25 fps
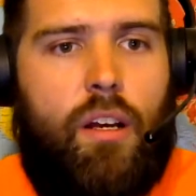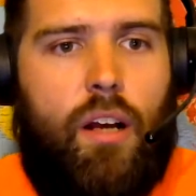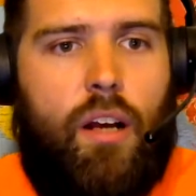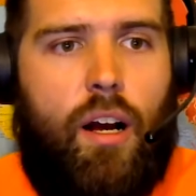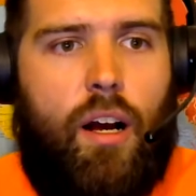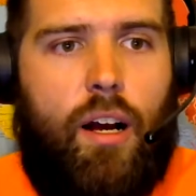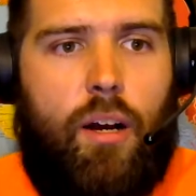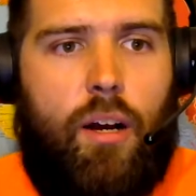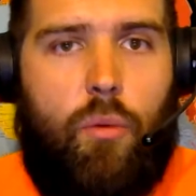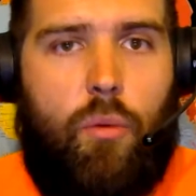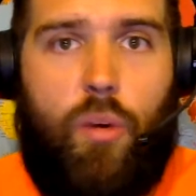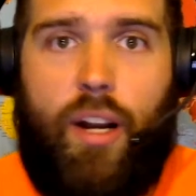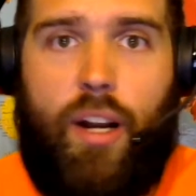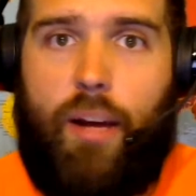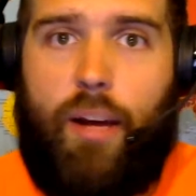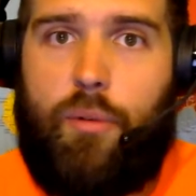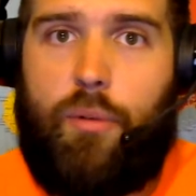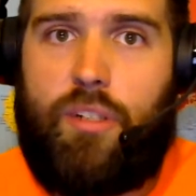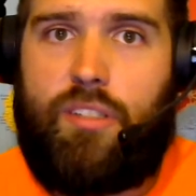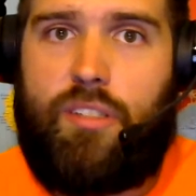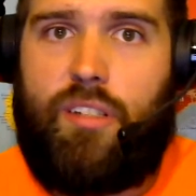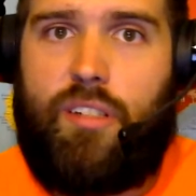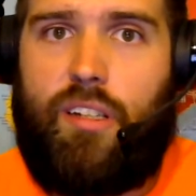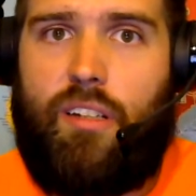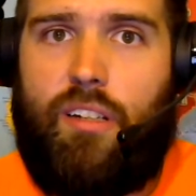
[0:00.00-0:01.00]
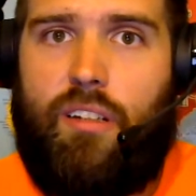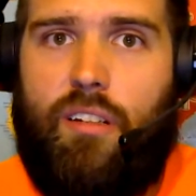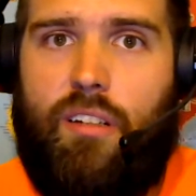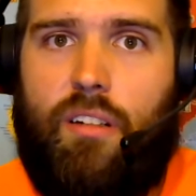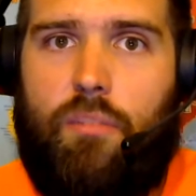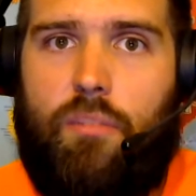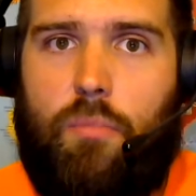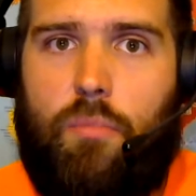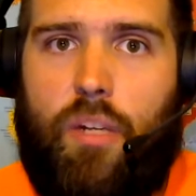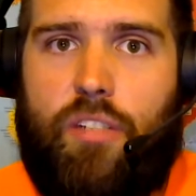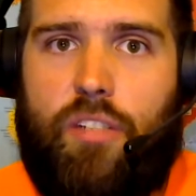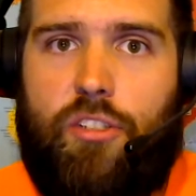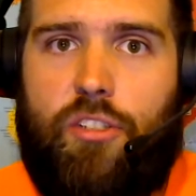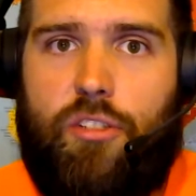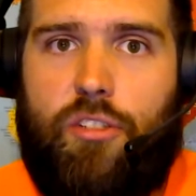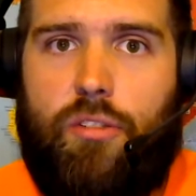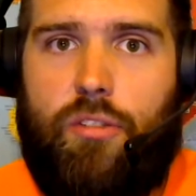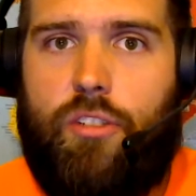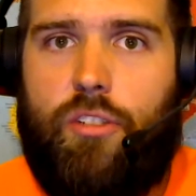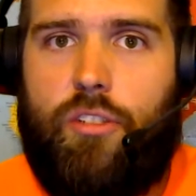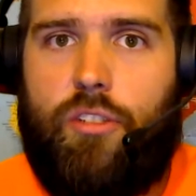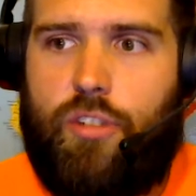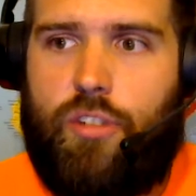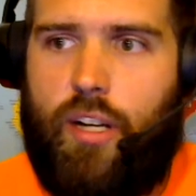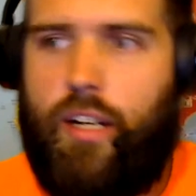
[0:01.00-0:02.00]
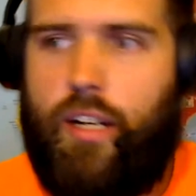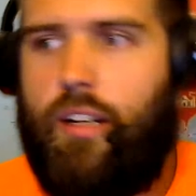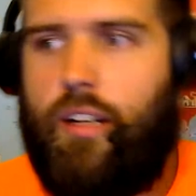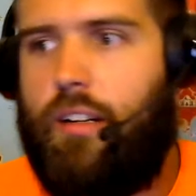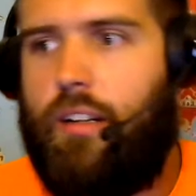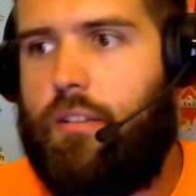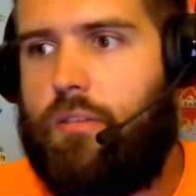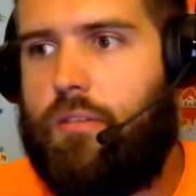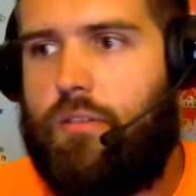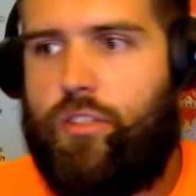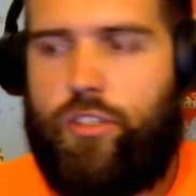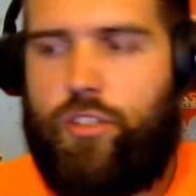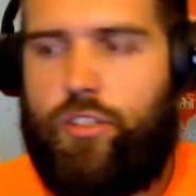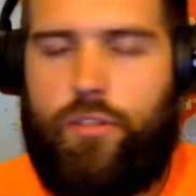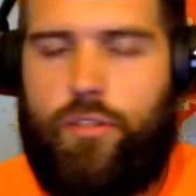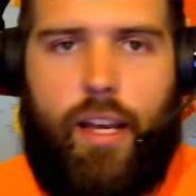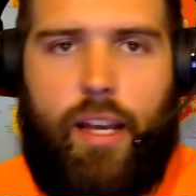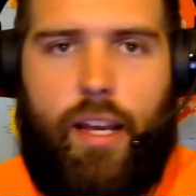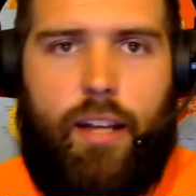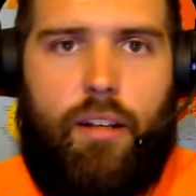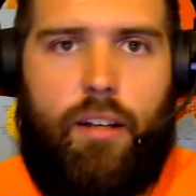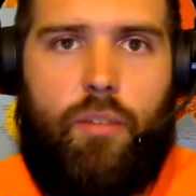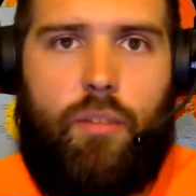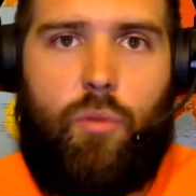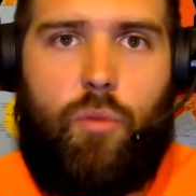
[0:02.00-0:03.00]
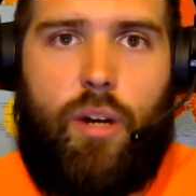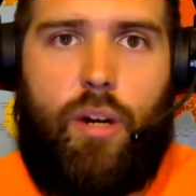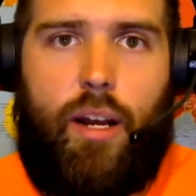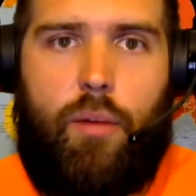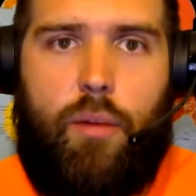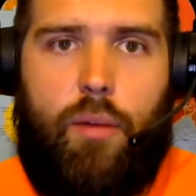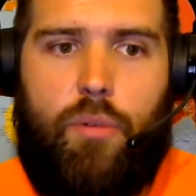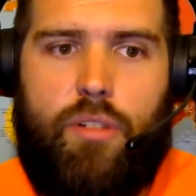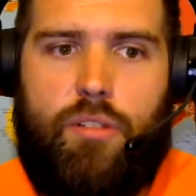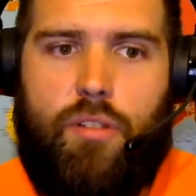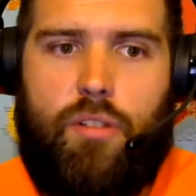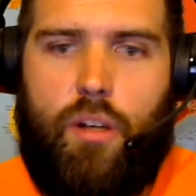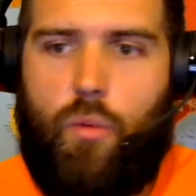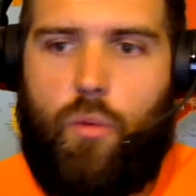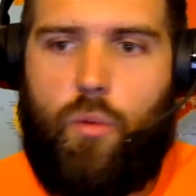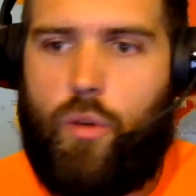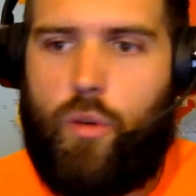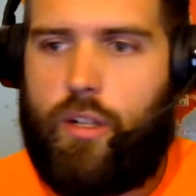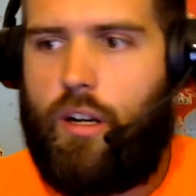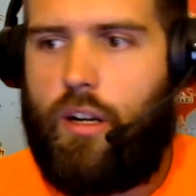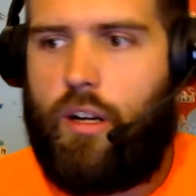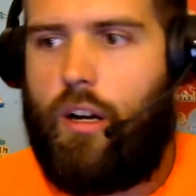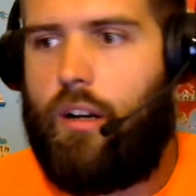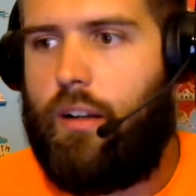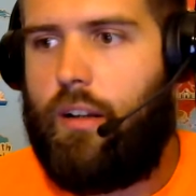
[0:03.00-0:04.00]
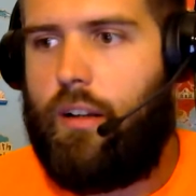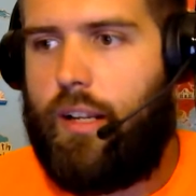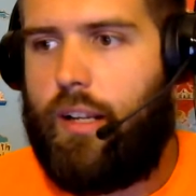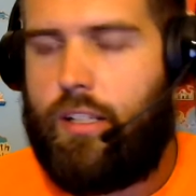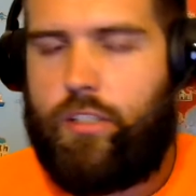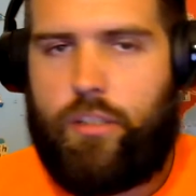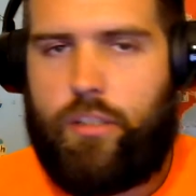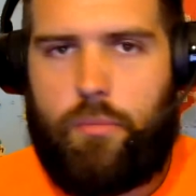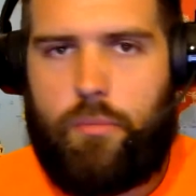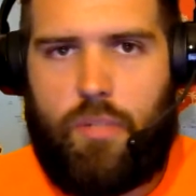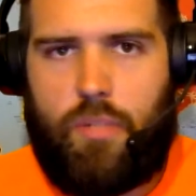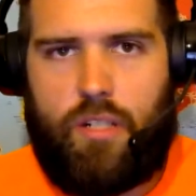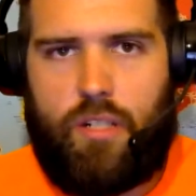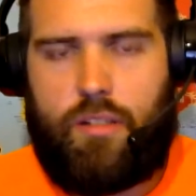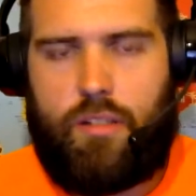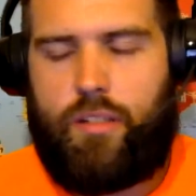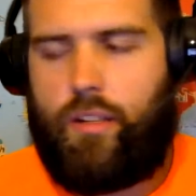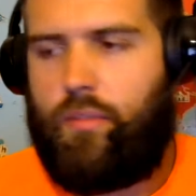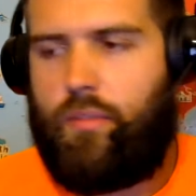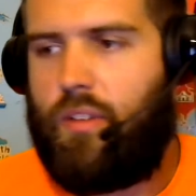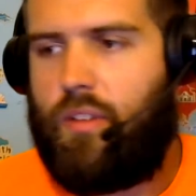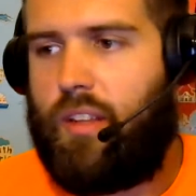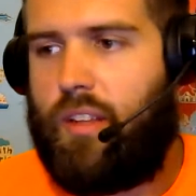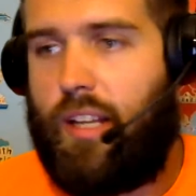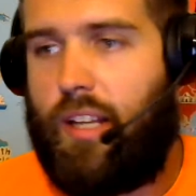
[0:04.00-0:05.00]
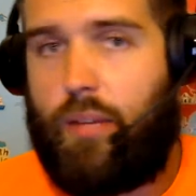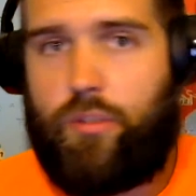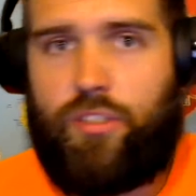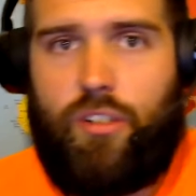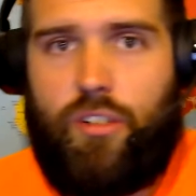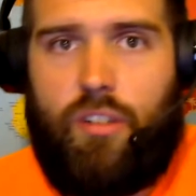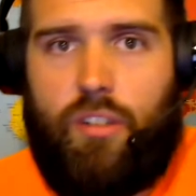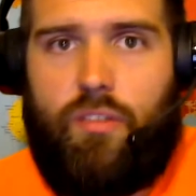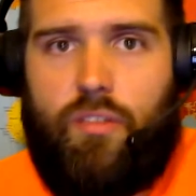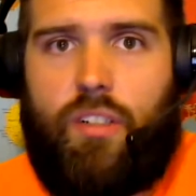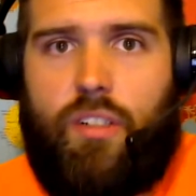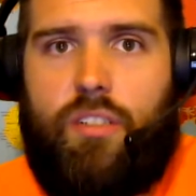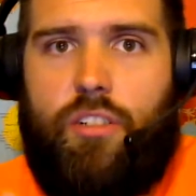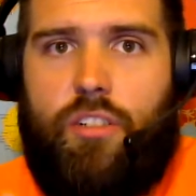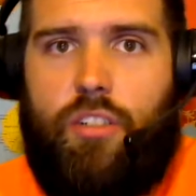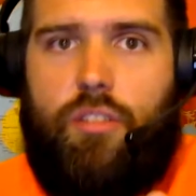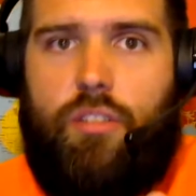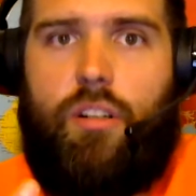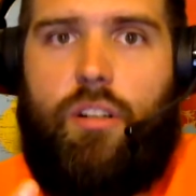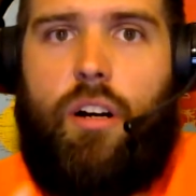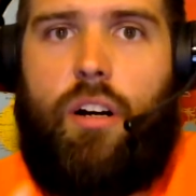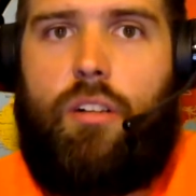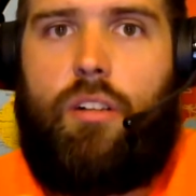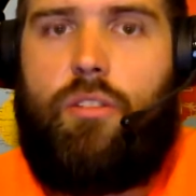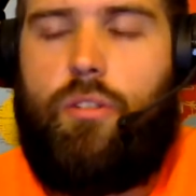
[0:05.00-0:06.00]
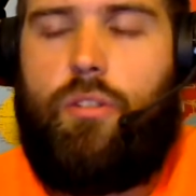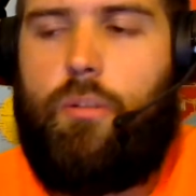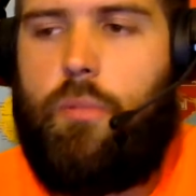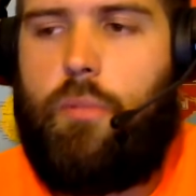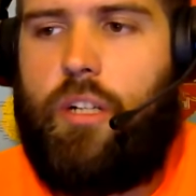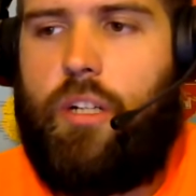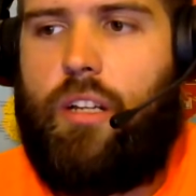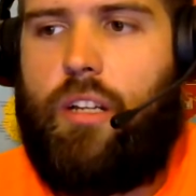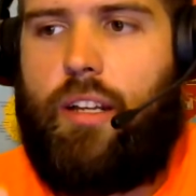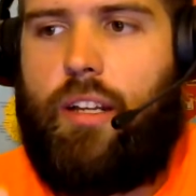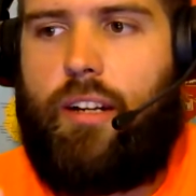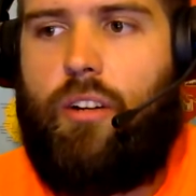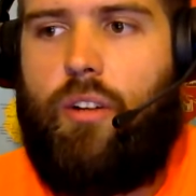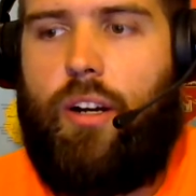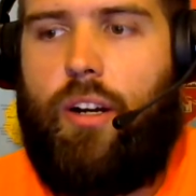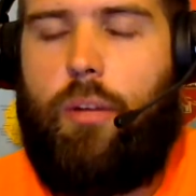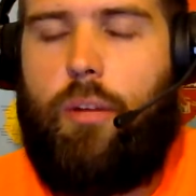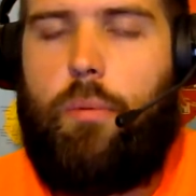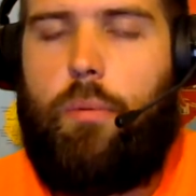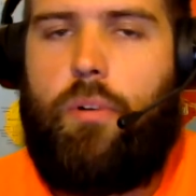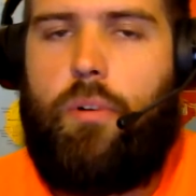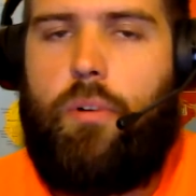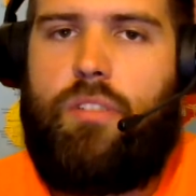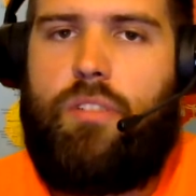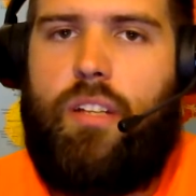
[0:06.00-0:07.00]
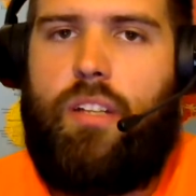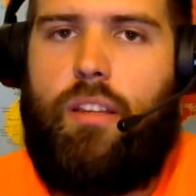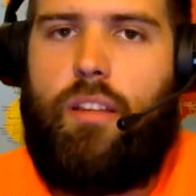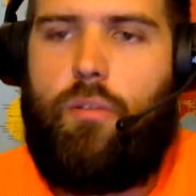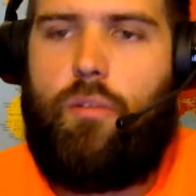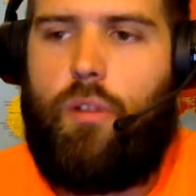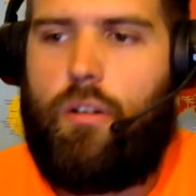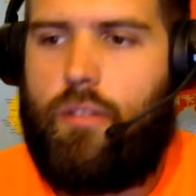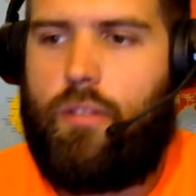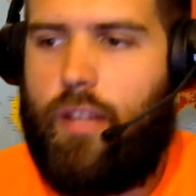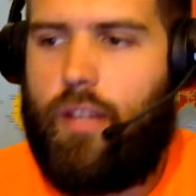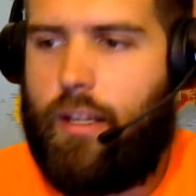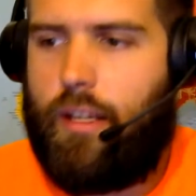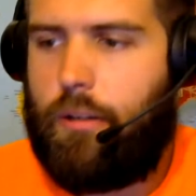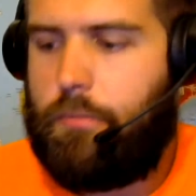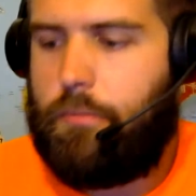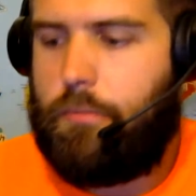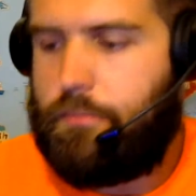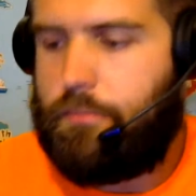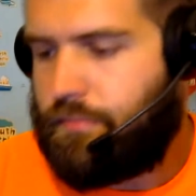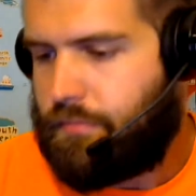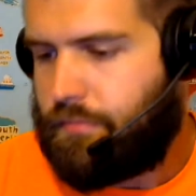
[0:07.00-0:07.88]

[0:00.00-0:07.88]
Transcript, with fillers: Uh, when I was in my student training and when I was uh, working on instrument and stuff like that, I was nervous. So you talk to them and you're like, oh, I hope I don't say the wrong thing.